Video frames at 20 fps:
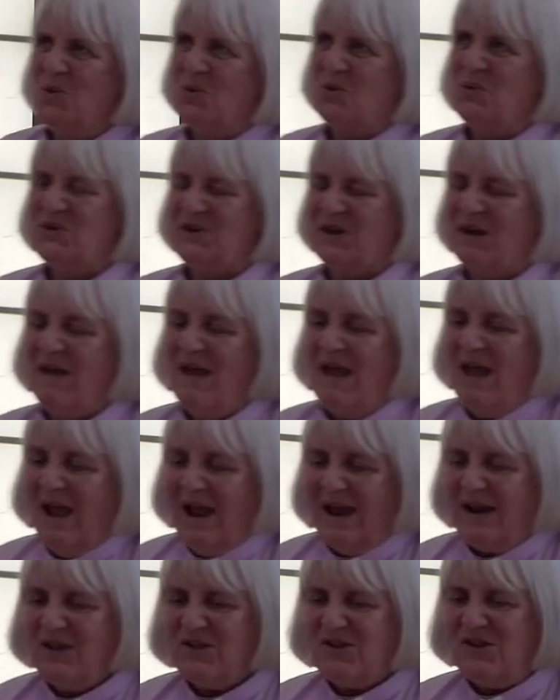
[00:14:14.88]
order.
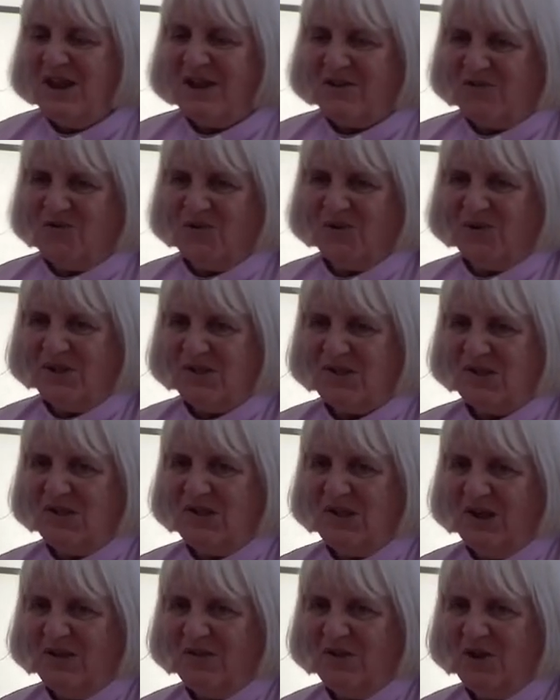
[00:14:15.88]
And it's natural, isn't
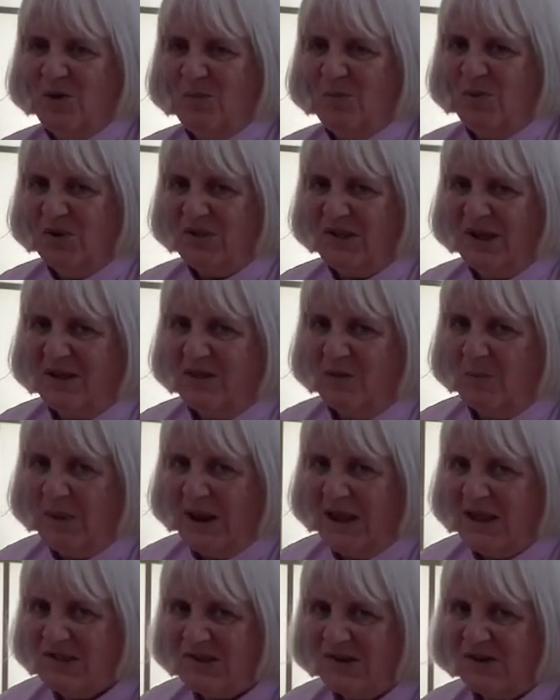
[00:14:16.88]
it, that you put out the
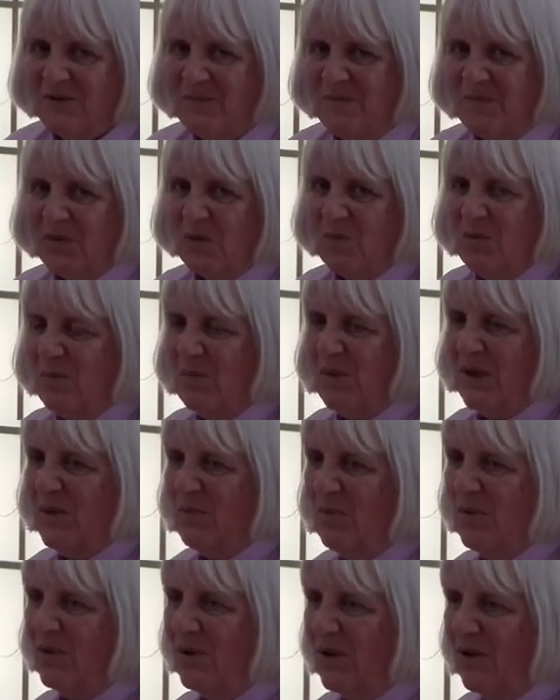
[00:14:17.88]
best when
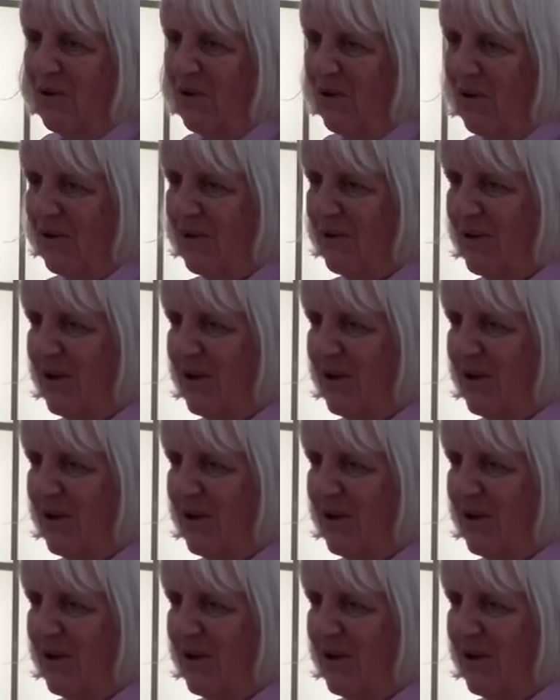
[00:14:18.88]
people are,